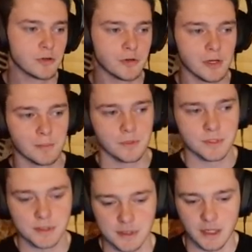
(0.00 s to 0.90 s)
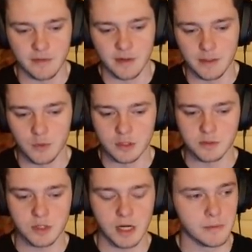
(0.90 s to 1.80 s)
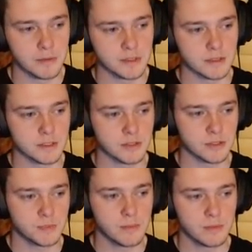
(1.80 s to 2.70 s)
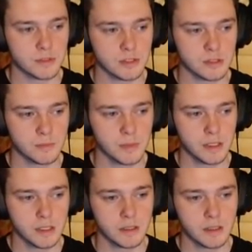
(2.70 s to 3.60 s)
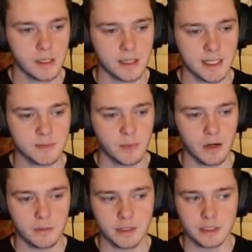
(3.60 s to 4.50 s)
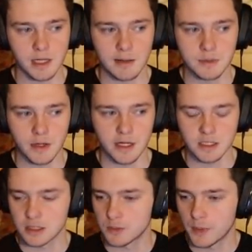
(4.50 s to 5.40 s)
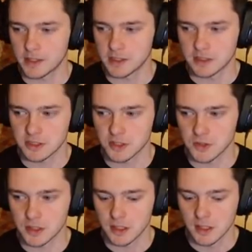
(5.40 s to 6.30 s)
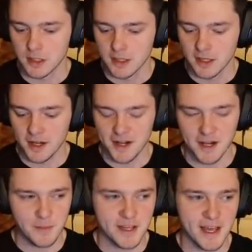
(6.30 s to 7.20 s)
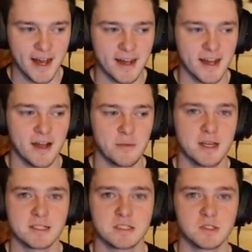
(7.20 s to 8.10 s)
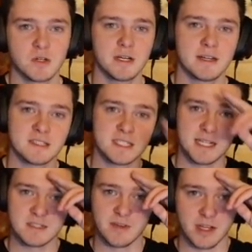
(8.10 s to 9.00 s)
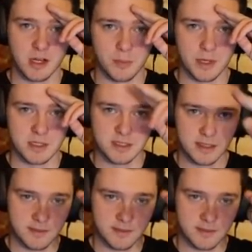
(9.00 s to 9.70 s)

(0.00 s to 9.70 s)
numbers and stuff and get more subscribers and people on social media. And that's part of my job, so I guess I should pay attention to it. But yeah, I hope you guys enjoyed, and I'll see you next video. Peace.